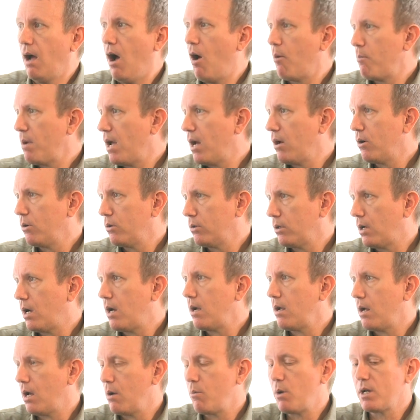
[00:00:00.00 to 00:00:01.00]
Hotmail.
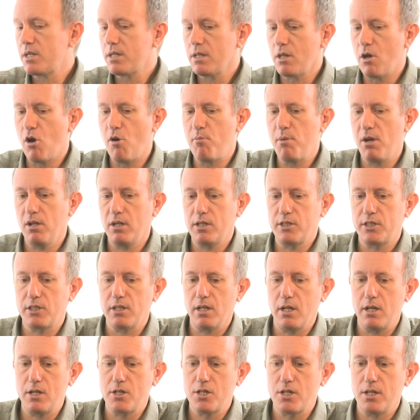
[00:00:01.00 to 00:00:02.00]
I went to the Hotmail
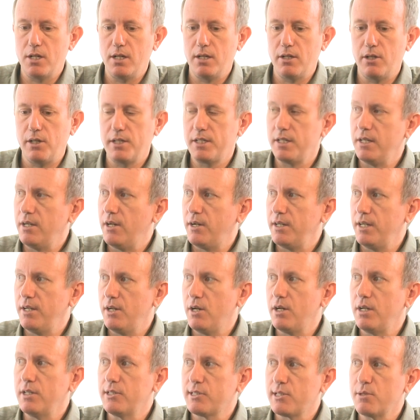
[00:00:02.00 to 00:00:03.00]
installation in
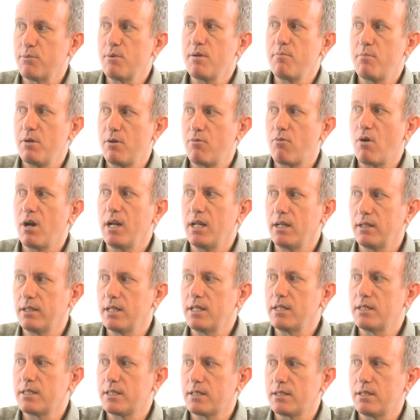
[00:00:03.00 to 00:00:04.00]
1999, so we've been running
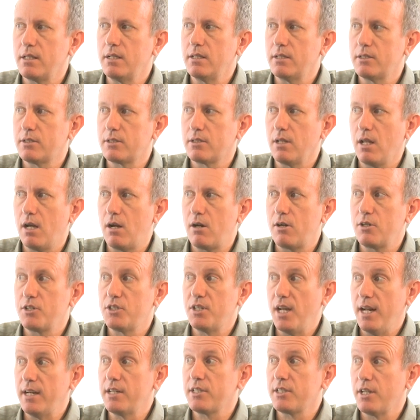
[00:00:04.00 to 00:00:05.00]
these
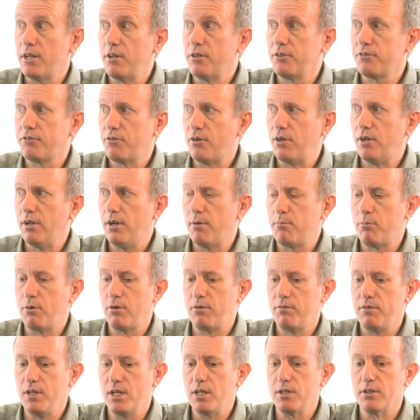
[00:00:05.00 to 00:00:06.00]
large data centers for a
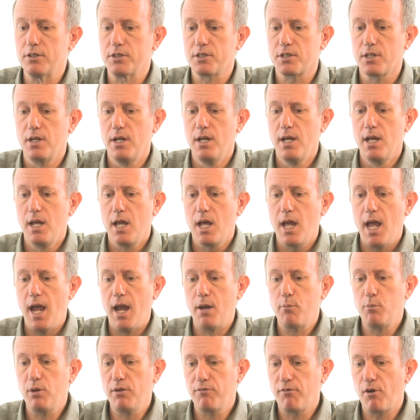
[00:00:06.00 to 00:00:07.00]
number of years,
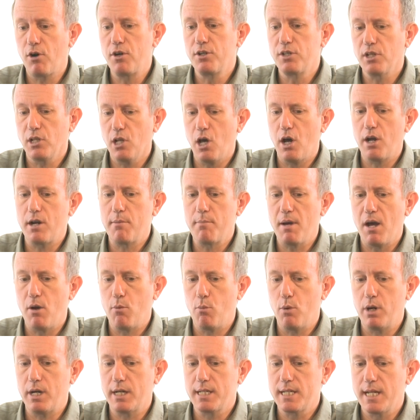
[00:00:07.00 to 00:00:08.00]
and we've learned a lot
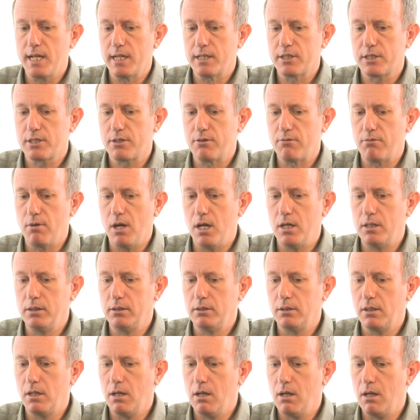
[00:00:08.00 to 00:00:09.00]
about what it takes to
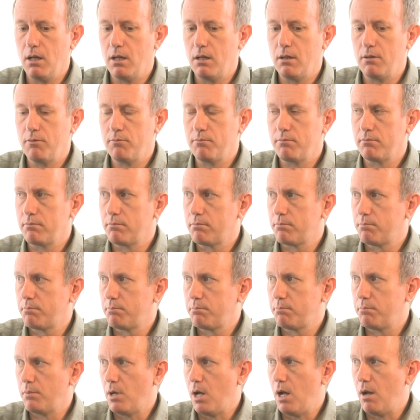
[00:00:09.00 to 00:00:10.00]
run
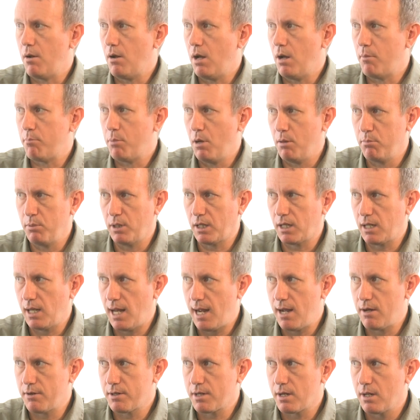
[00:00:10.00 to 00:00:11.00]
a public
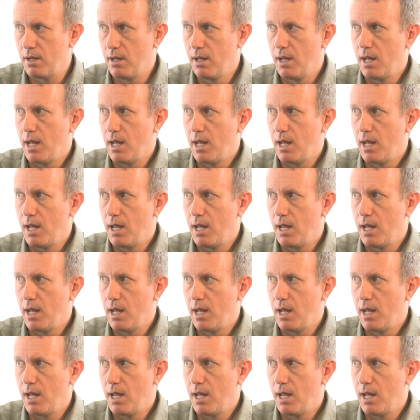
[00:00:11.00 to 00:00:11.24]
cloud.